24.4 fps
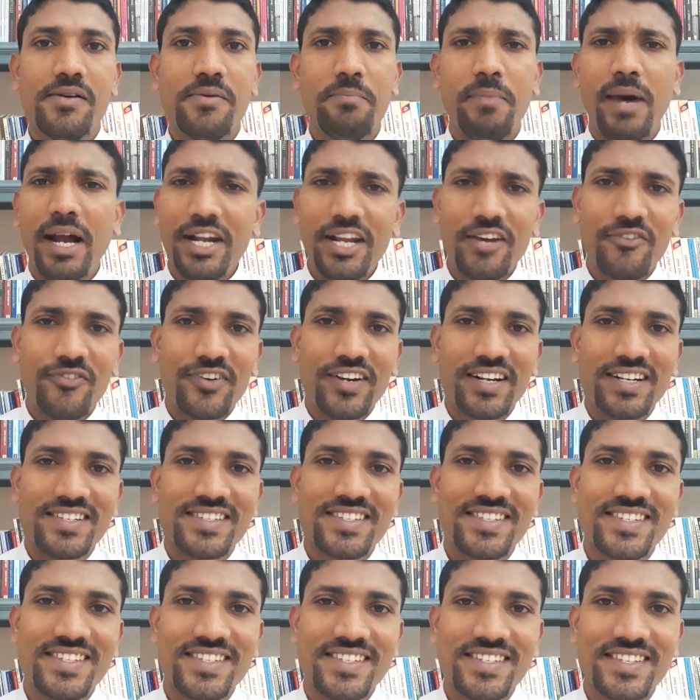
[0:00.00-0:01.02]
My dear
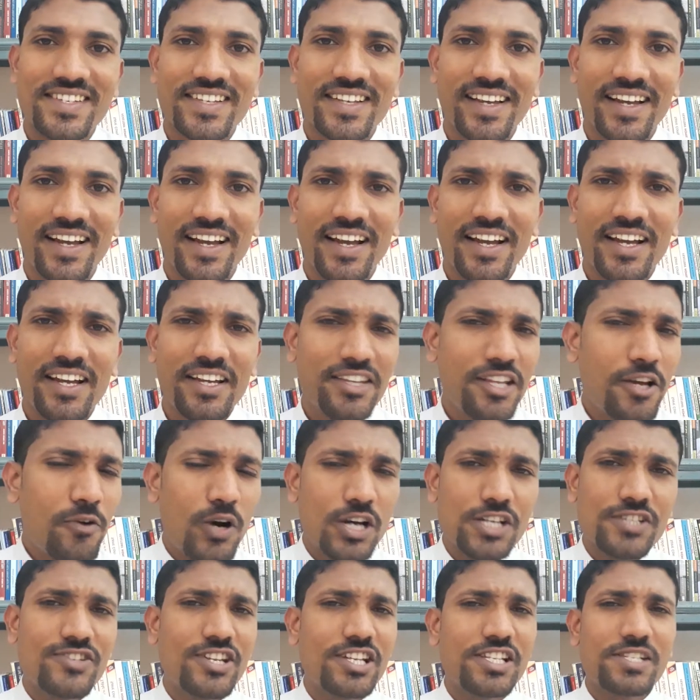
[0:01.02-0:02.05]
friends, there
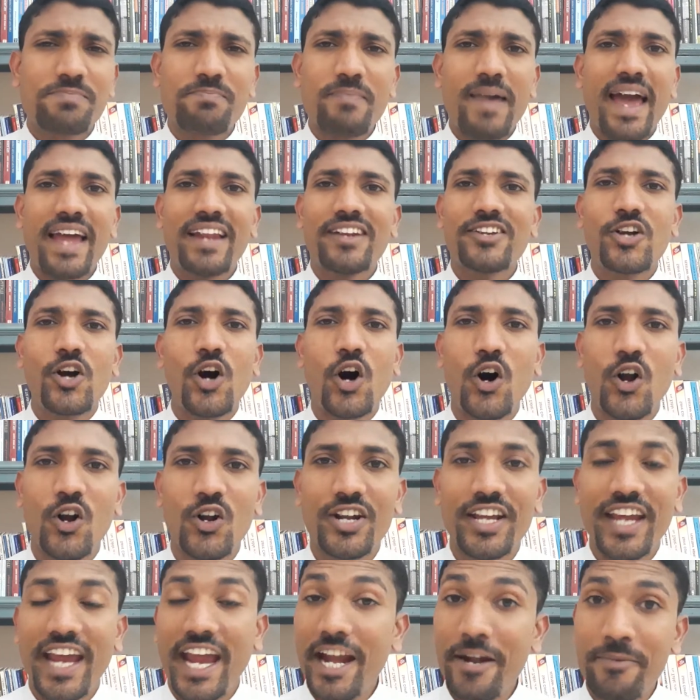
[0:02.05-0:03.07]
was this man called
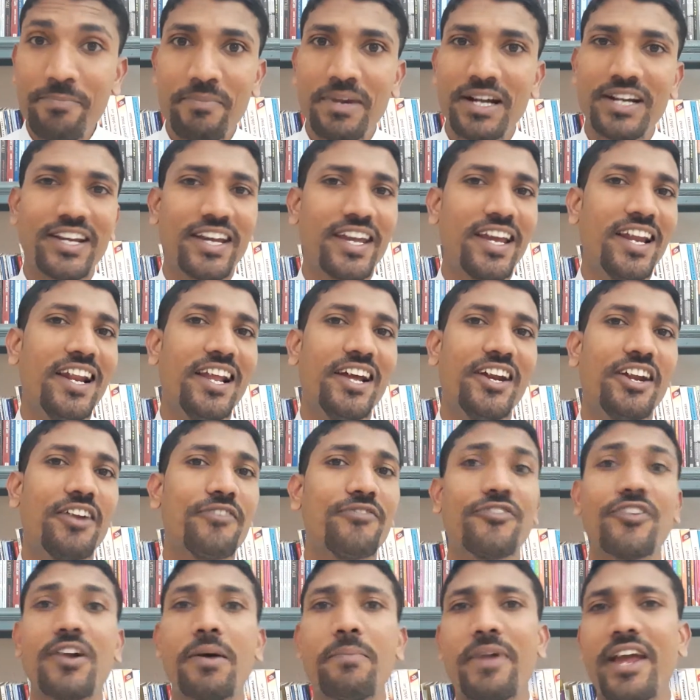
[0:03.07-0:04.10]
Edmund Hillary
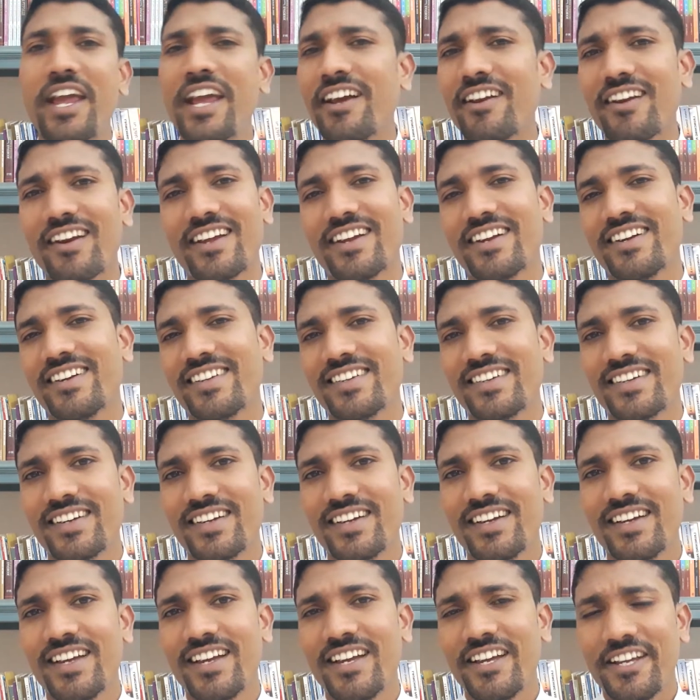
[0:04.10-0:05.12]
from England.
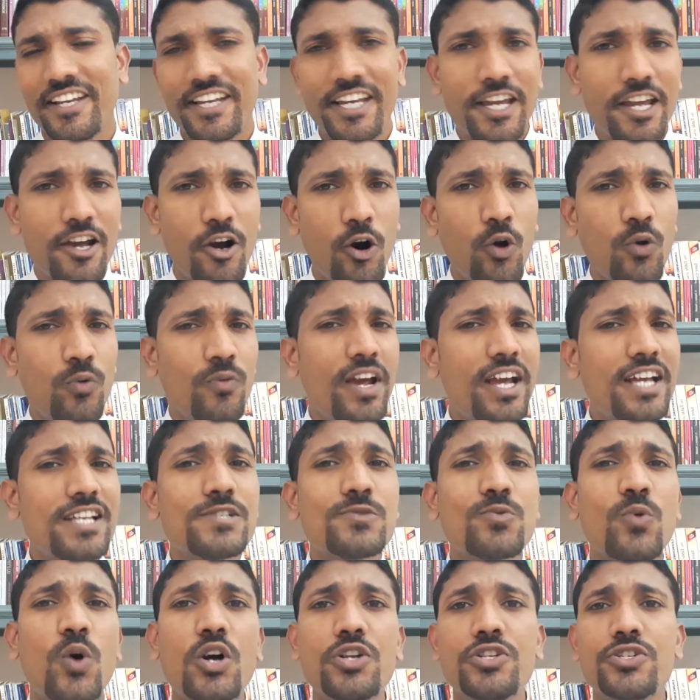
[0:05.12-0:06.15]
He always
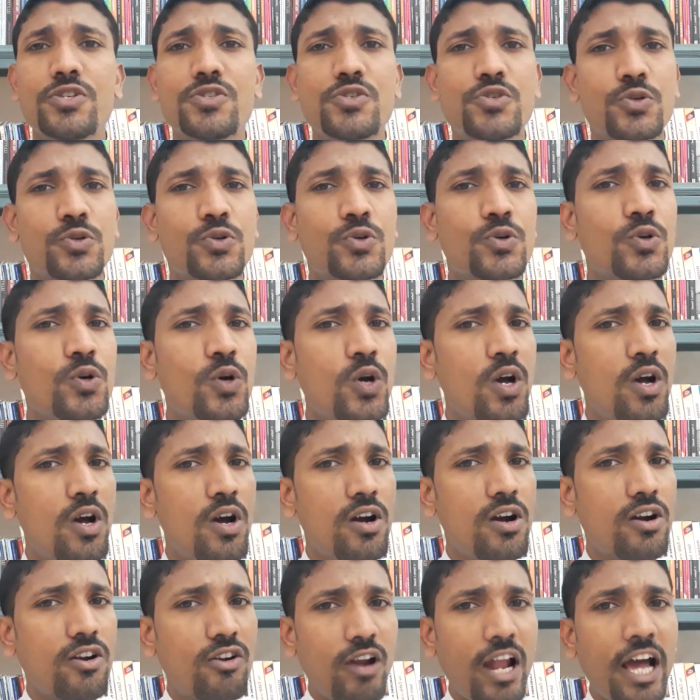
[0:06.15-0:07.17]
wanted to
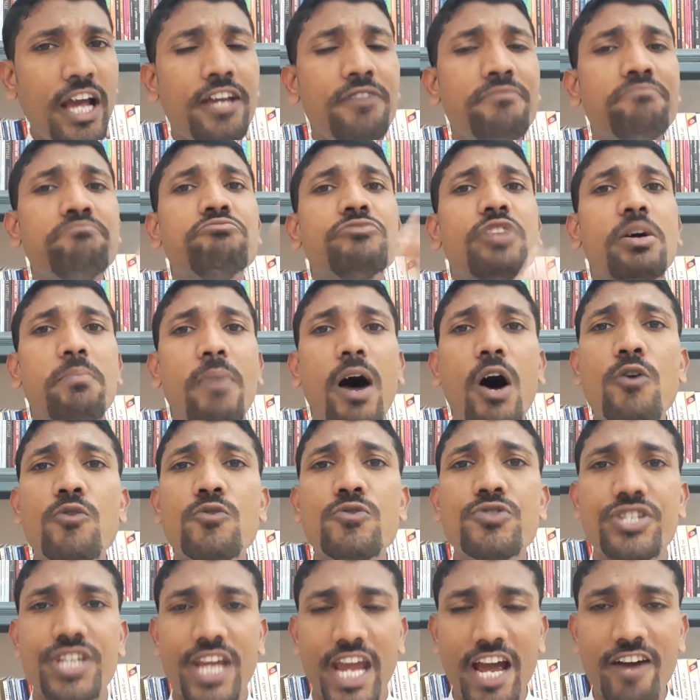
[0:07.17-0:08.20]
climb the
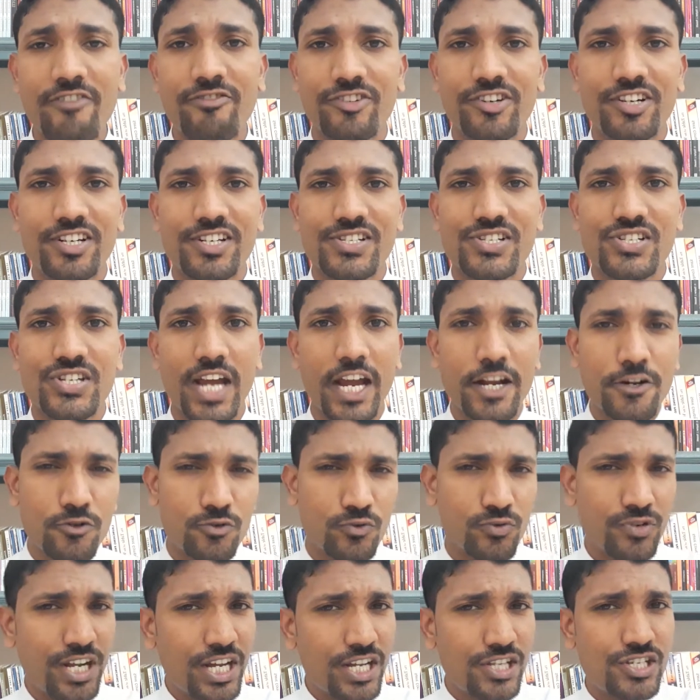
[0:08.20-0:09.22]
Mount Everest
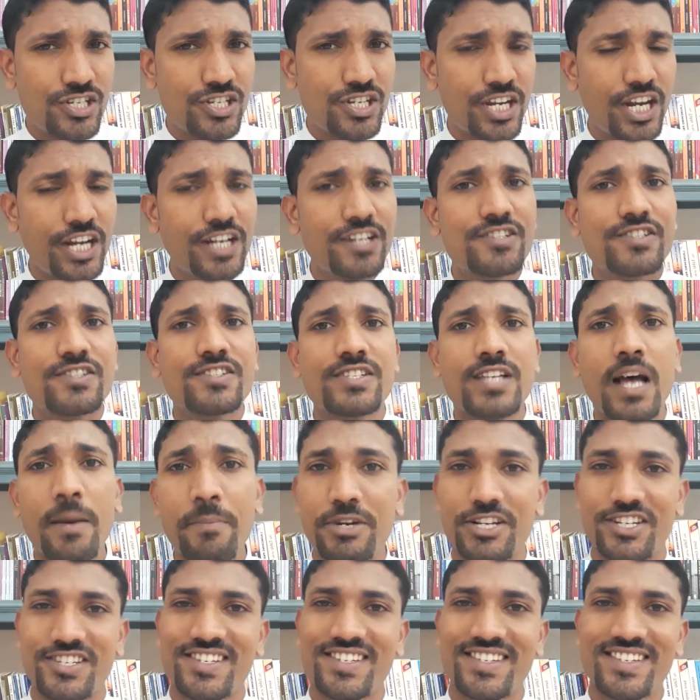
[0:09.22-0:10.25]
and reach its
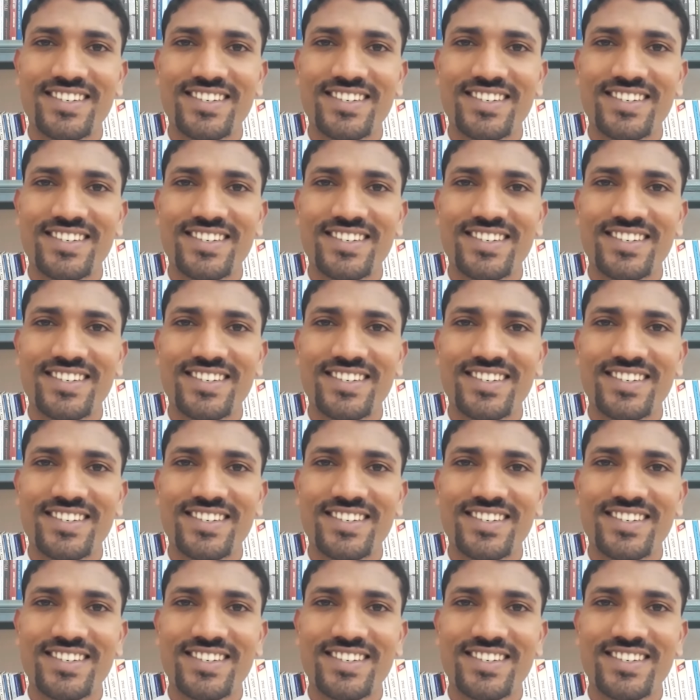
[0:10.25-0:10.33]
summit.